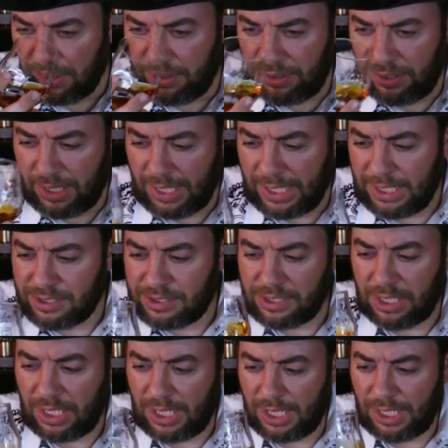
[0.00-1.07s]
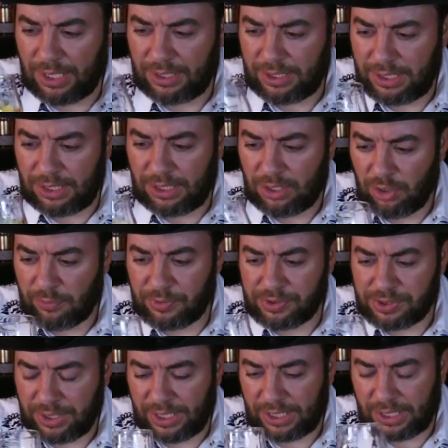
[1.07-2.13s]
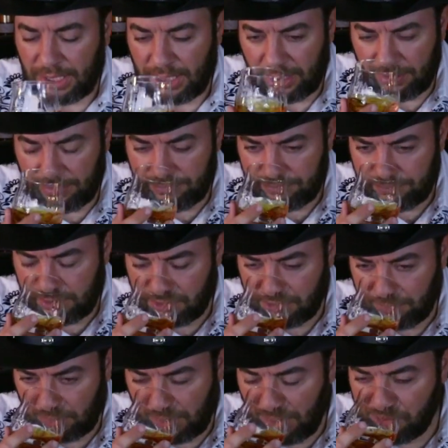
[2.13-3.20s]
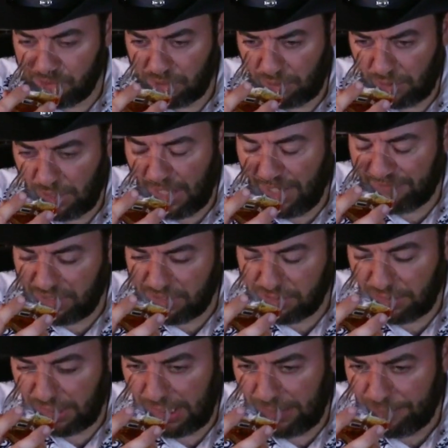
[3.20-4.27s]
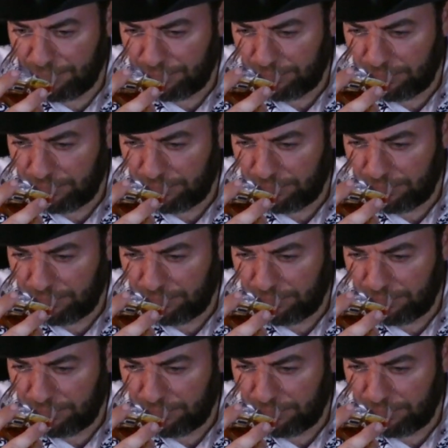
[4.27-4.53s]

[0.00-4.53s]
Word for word: Nice, getting almost like a, there's a brown sugar obviously.